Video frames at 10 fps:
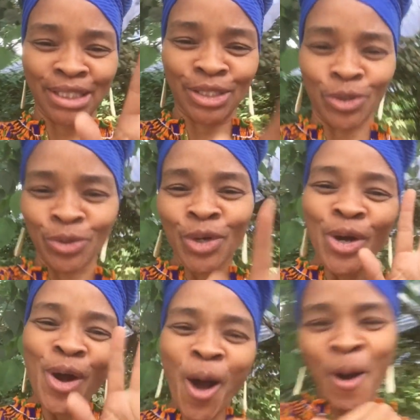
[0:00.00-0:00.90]
So
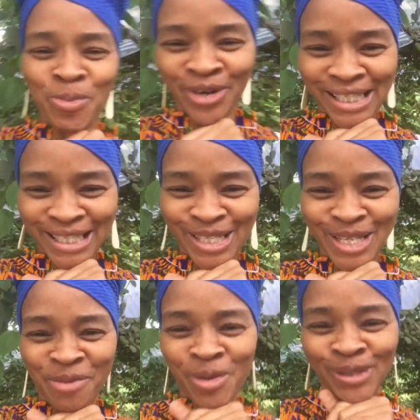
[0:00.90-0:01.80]
all praises to
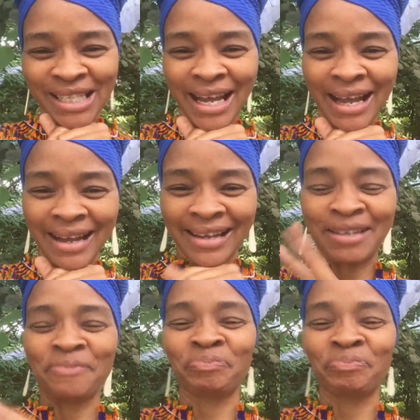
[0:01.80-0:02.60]
the Most High